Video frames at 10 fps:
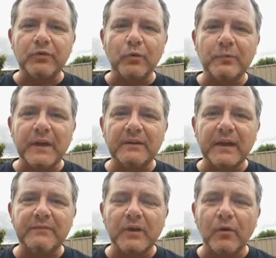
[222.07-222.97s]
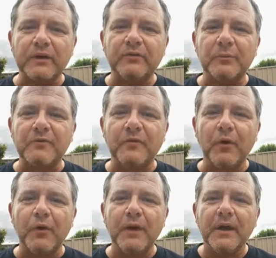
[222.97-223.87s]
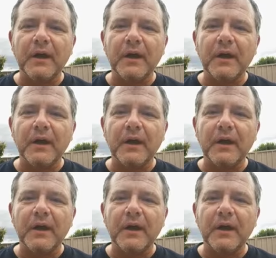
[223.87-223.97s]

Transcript: I've talked about David Goggins before,